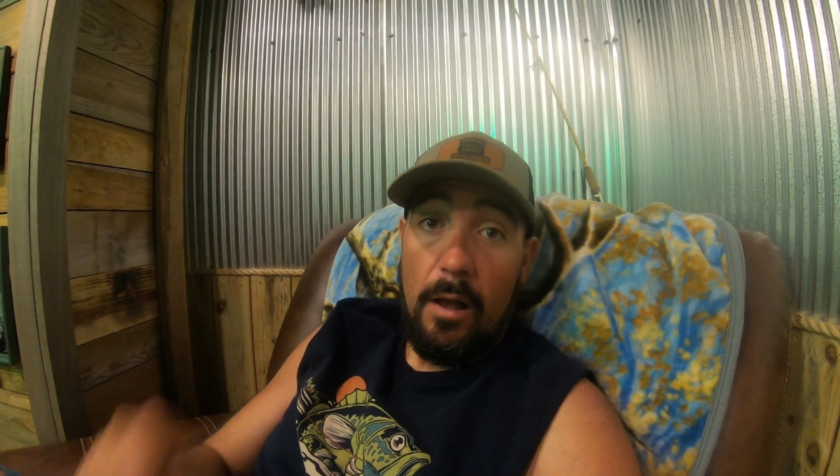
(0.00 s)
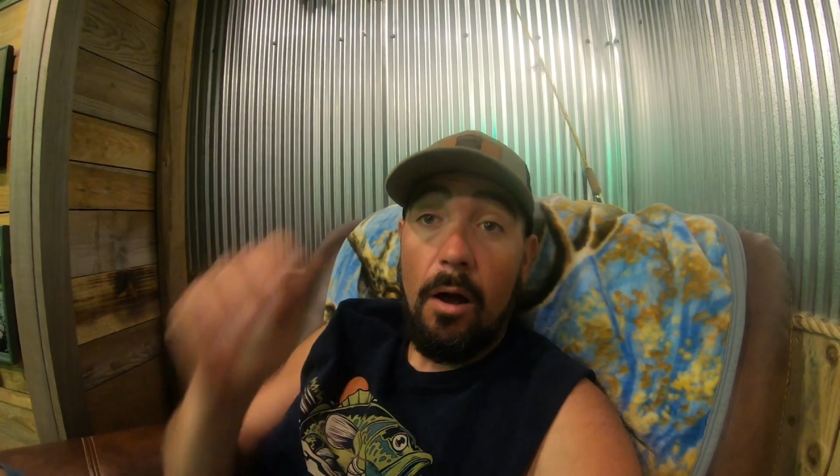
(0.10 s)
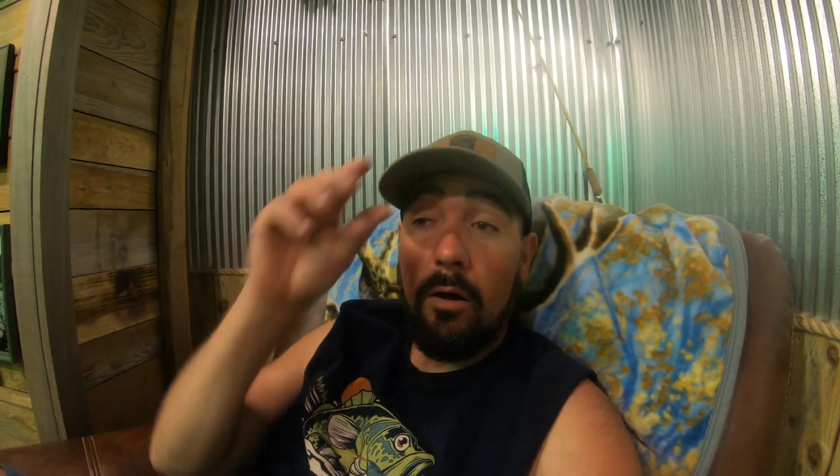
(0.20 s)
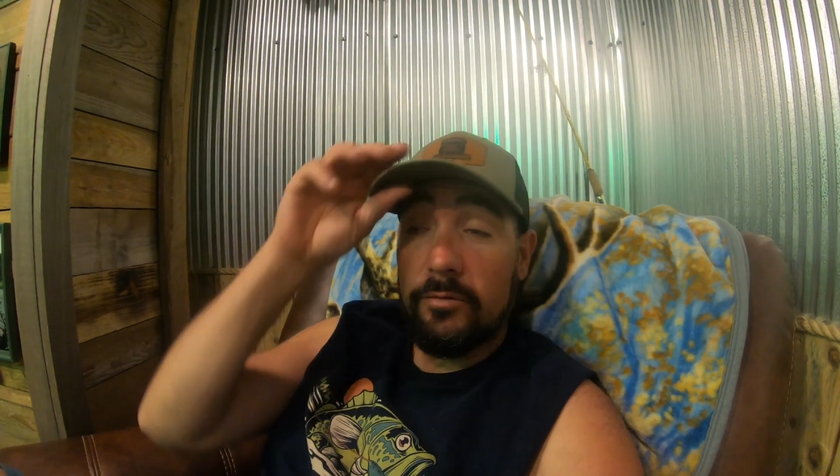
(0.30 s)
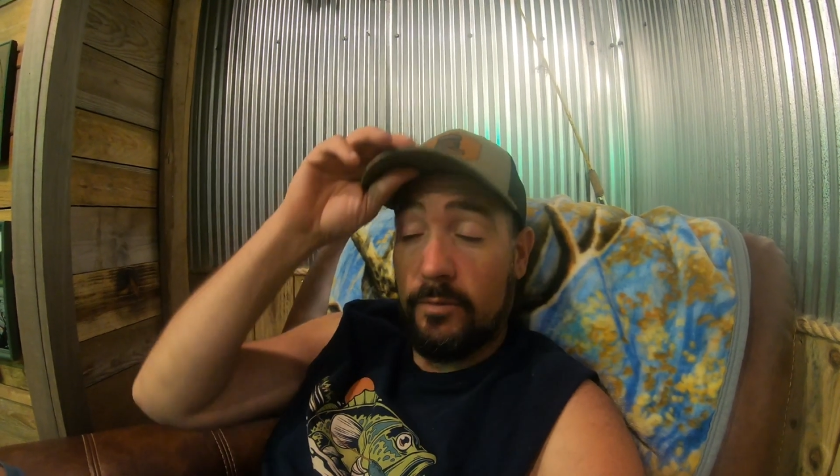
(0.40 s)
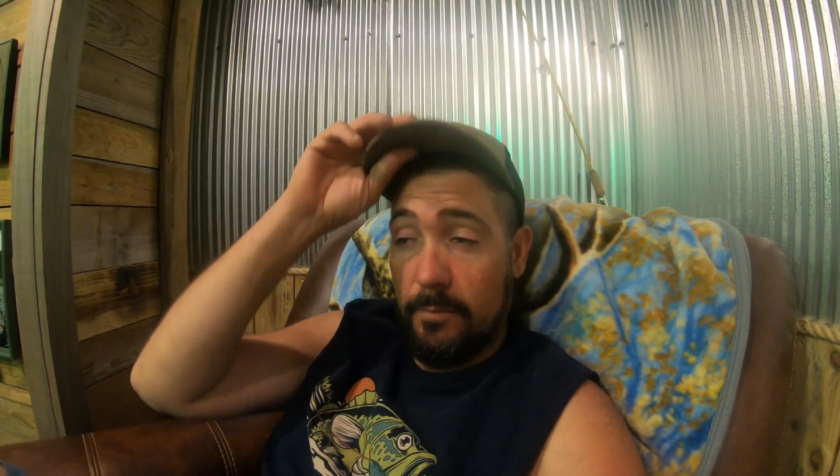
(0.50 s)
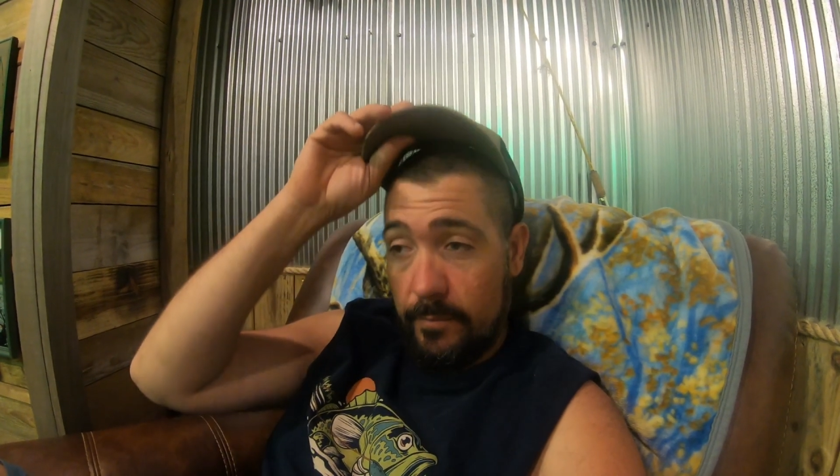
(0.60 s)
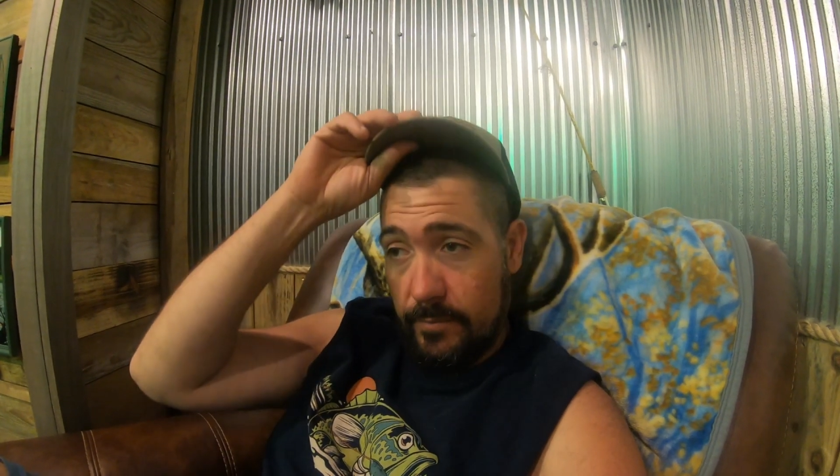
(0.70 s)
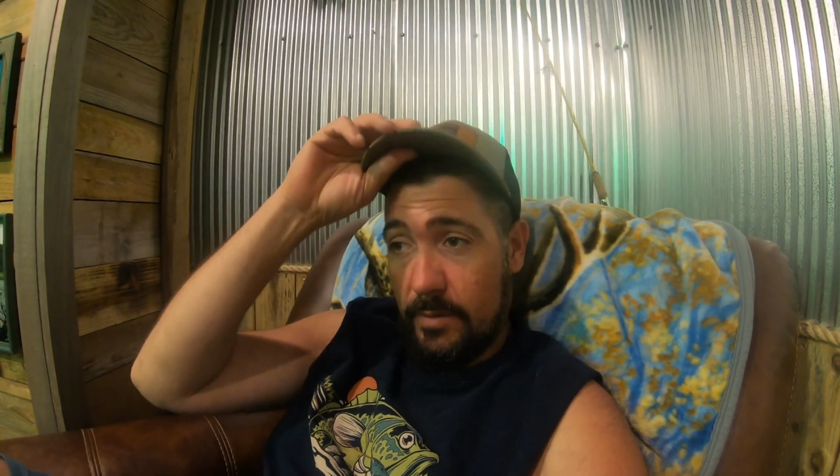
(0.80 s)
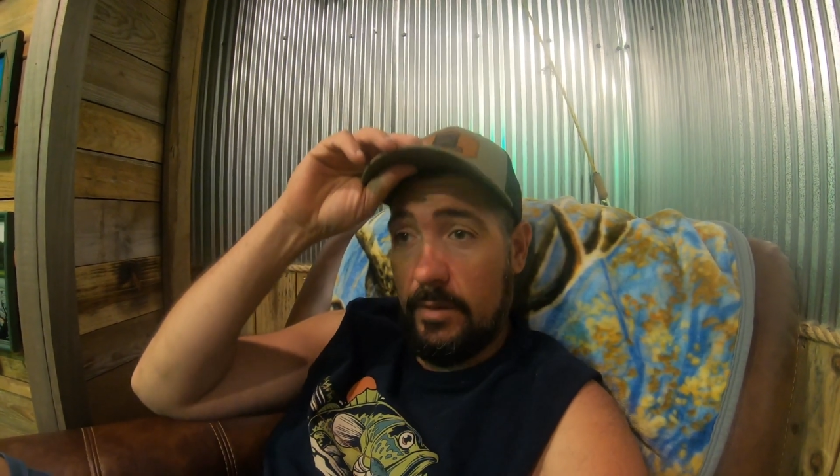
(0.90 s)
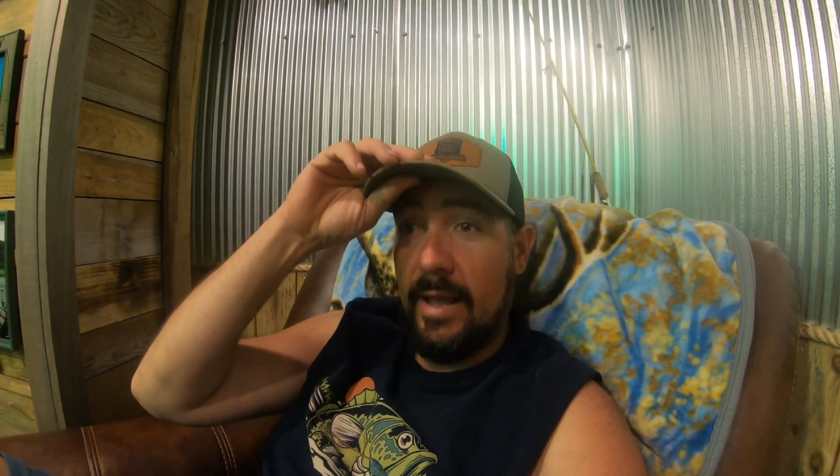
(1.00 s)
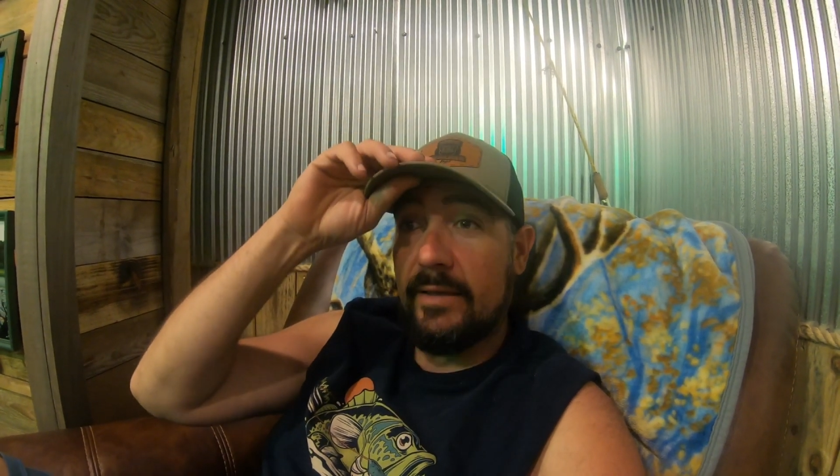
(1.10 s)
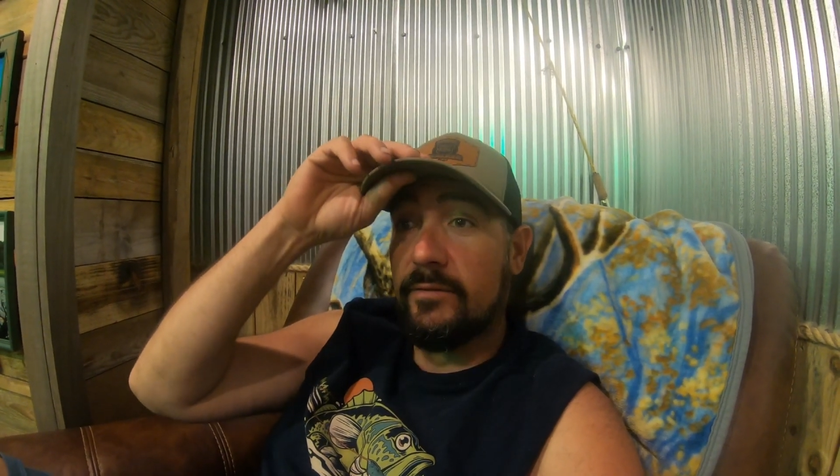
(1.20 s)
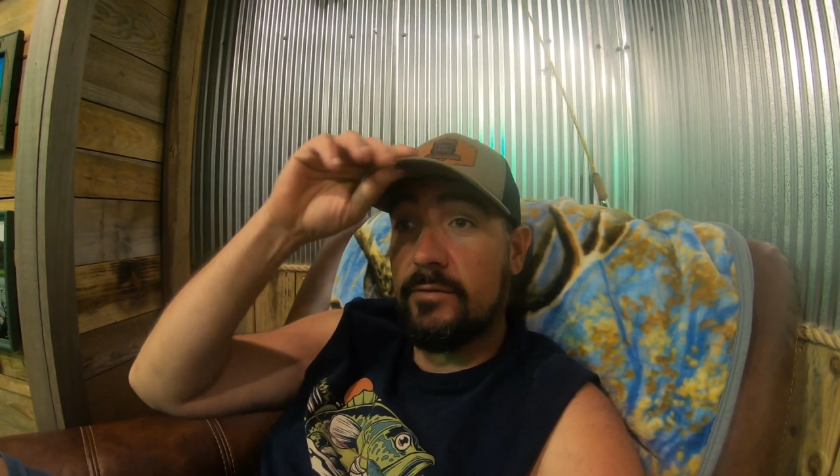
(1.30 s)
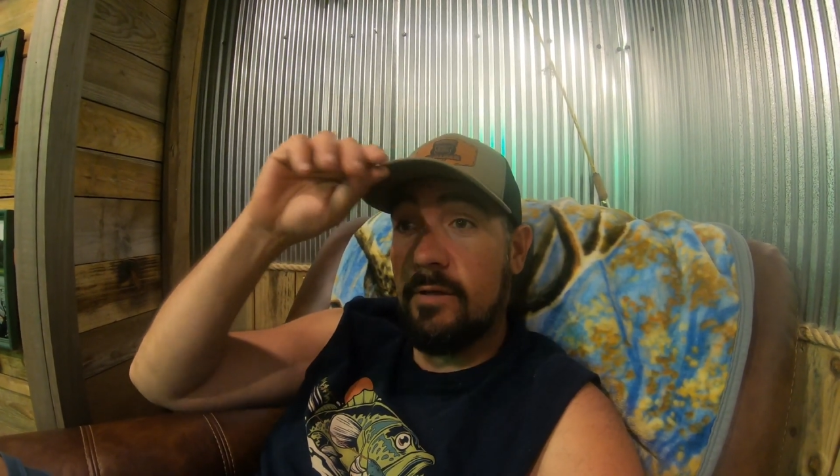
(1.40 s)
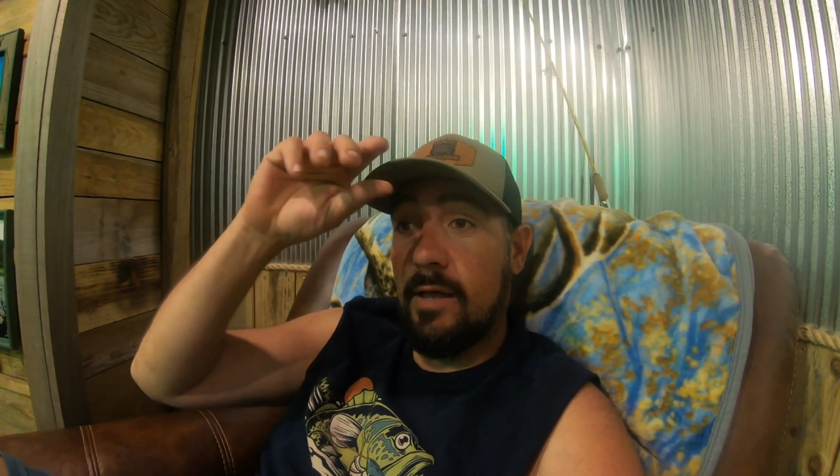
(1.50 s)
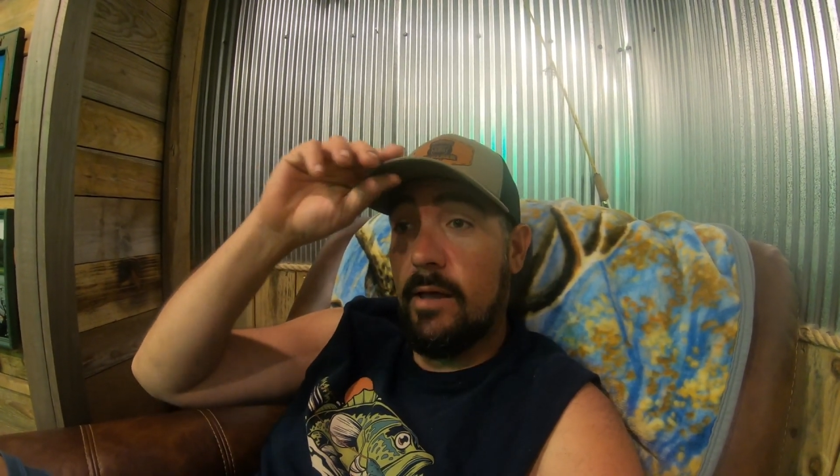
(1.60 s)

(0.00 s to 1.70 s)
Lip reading: The last 3